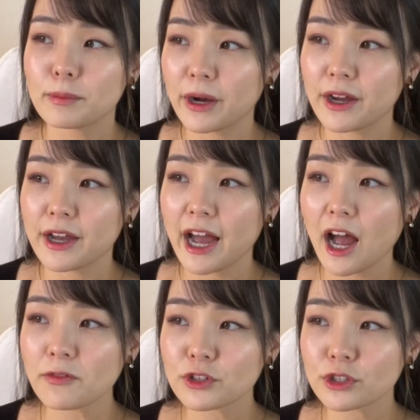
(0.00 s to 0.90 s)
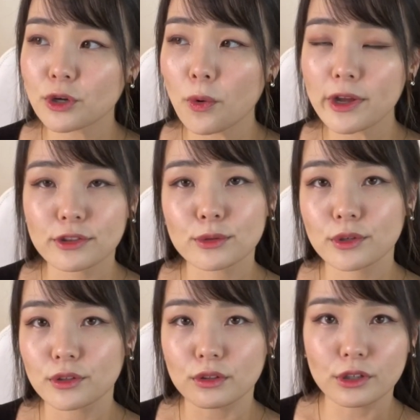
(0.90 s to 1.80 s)
But after going through
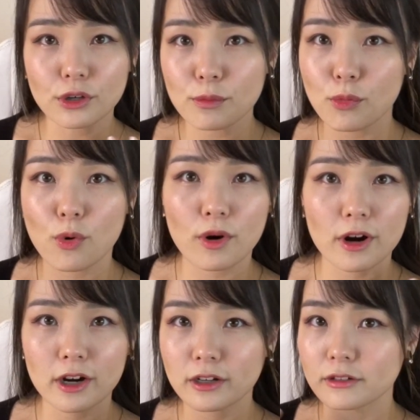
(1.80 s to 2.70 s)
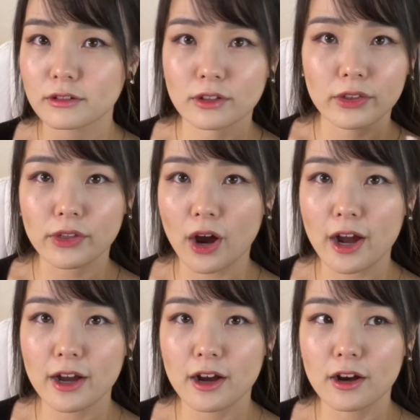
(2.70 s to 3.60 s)
a little more
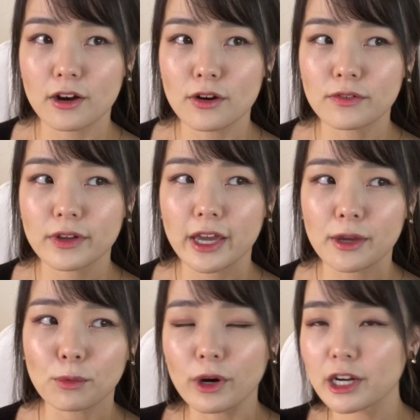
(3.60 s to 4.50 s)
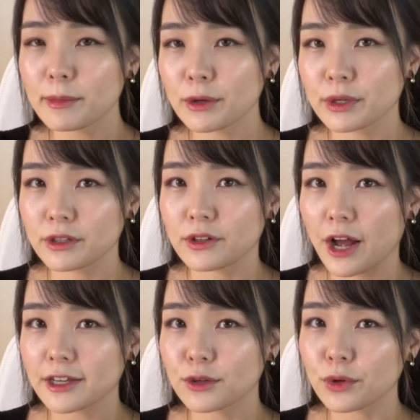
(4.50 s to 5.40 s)
thought of, hey, what am I really
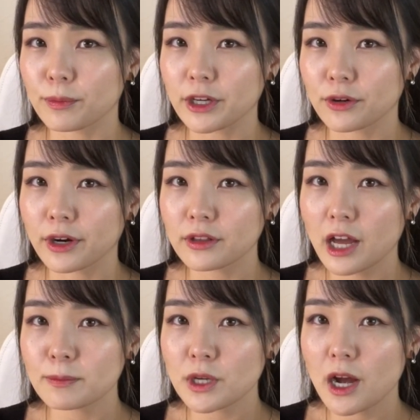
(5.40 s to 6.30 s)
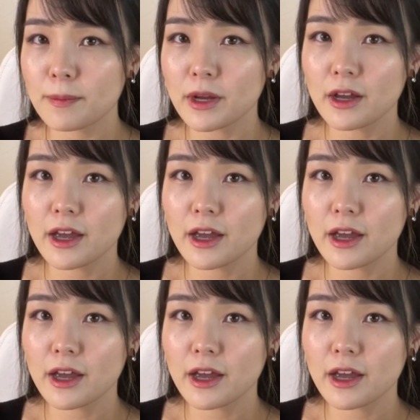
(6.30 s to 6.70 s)
lacking with my current laptop?